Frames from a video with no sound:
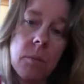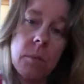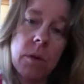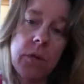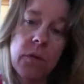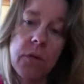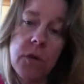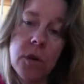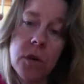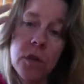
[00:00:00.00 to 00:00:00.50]

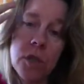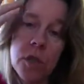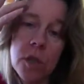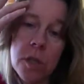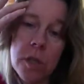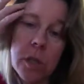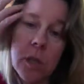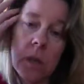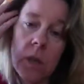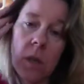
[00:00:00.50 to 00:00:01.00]
before she
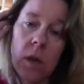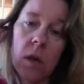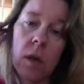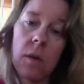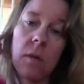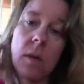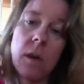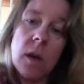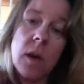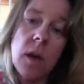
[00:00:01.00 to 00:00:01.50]
did
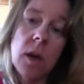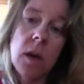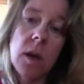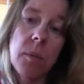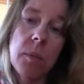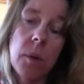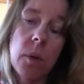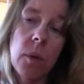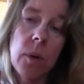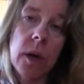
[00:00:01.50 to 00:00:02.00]
the eye
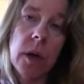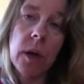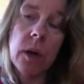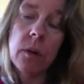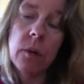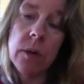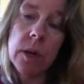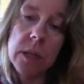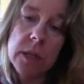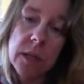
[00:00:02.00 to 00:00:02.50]

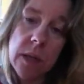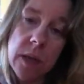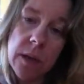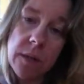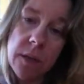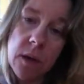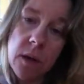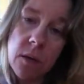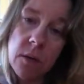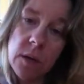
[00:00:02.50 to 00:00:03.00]
poking, was
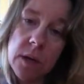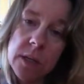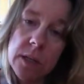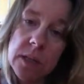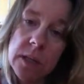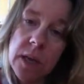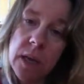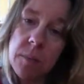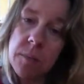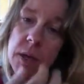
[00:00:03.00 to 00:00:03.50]
that there was
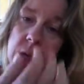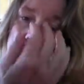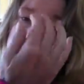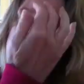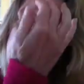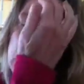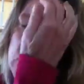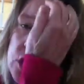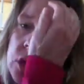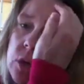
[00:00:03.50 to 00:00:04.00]

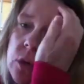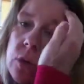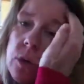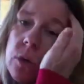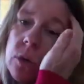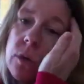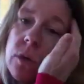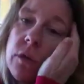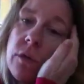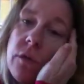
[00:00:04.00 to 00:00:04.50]
damage
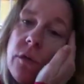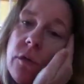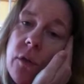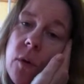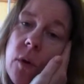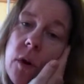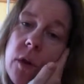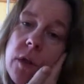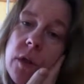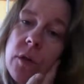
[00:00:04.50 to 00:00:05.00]
to the
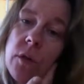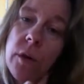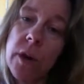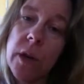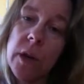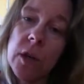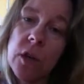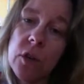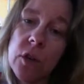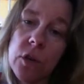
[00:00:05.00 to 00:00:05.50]
4th
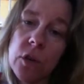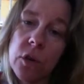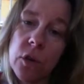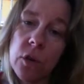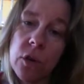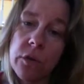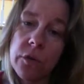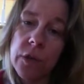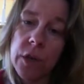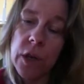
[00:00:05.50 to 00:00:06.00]
cranial
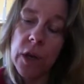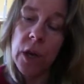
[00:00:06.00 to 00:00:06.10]
nerve,